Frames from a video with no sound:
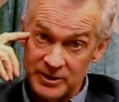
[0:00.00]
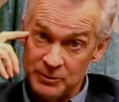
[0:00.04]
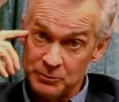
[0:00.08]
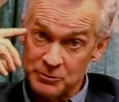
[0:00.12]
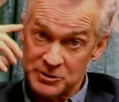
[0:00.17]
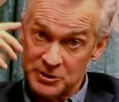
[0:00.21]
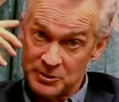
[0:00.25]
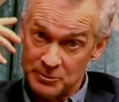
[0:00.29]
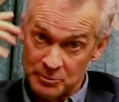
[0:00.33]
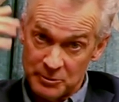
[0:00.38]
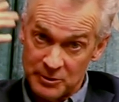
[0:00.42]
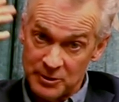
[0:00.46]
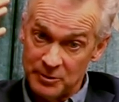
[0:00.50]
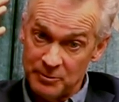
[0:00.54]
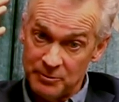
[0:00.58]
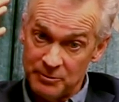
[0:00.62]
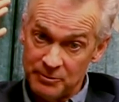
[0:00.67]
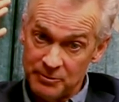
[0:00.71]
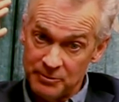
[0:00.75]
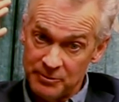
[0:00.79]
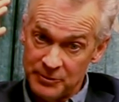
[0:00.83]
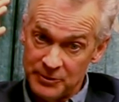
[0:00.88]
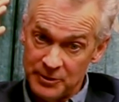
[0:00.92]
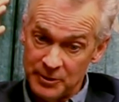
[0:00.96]
It was the,
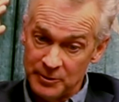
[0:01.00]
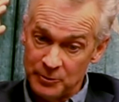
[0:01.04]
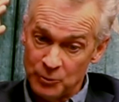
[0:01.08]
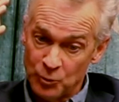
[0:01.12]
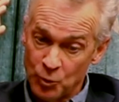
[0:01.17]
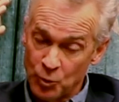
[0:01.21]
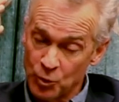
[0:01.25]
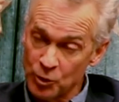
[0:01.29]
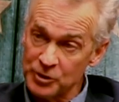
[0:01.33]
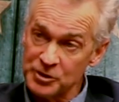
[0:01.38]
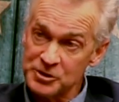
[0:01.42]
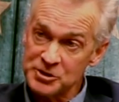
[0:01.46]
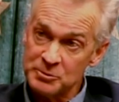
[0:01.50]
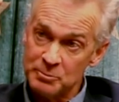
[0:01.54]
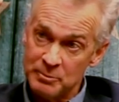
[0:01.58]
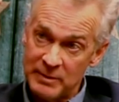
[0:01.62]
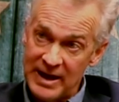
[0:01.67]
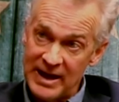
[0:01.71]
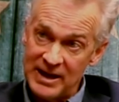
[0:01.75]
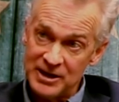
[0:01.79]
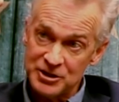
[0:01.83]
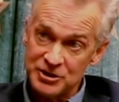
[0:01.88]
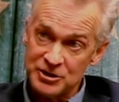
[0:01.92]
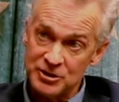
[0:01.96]
the worst
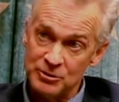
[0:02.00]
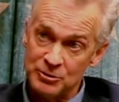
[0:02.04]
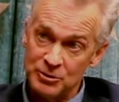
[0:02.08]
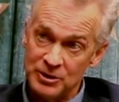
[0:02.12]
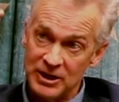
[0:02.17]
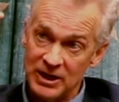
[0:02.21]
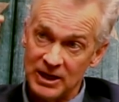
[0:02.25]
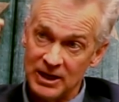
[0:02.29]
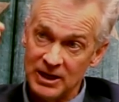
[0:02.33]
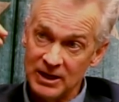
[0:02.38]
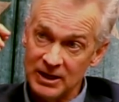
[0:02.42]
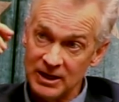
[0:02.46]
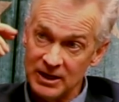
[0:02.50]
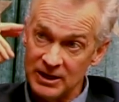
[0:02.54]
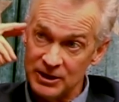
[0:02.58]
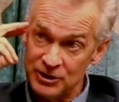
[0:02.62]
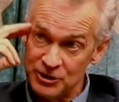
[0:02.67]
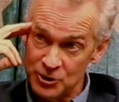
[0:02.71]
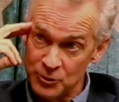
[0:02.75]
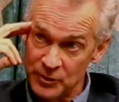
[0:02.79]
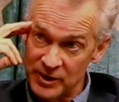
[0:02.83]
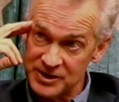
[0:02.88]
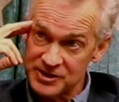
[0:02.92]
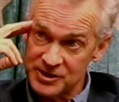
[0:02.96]
mass shooting in
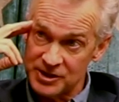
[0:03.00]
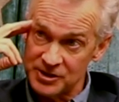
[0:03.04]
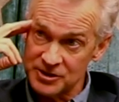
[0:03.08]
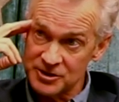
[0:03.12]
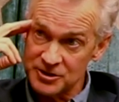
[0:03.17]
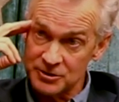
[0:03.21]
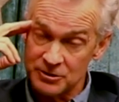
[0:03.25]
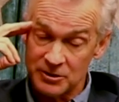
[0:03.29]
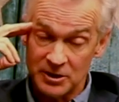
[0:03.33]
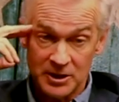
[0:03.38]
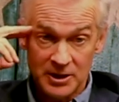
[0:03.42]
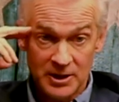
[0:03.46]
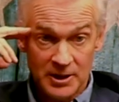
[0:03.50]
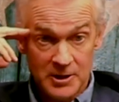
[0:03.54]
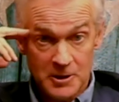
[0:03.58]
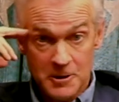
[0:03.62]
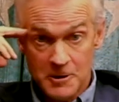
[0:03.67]
U.S. history.